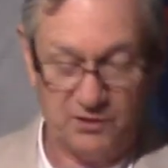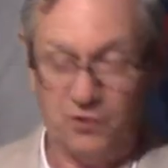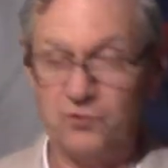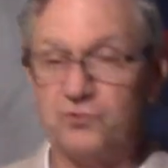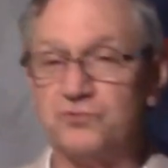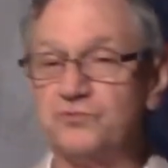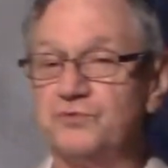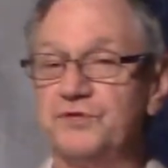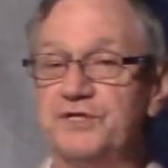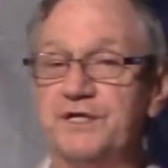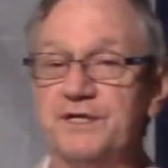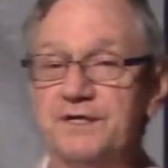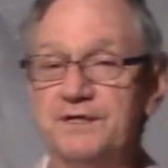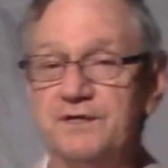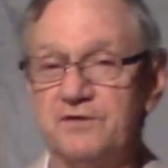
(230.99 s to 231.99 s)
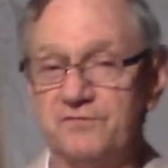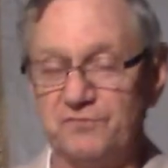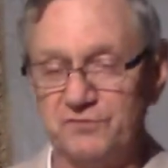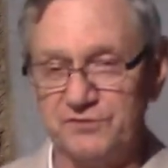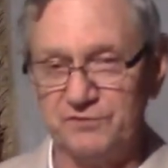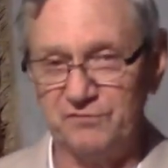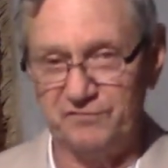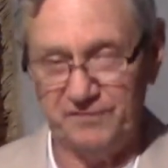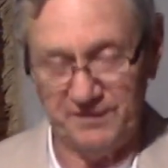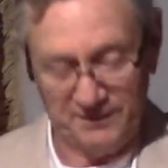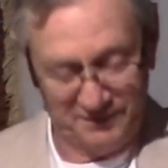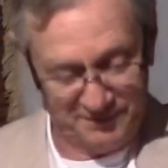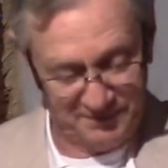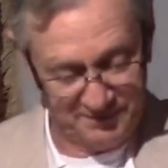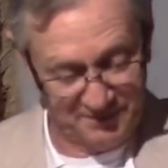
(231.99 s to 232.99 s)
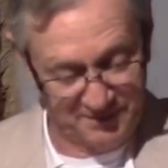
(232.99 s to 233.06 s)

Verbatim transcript: O ye of little faith.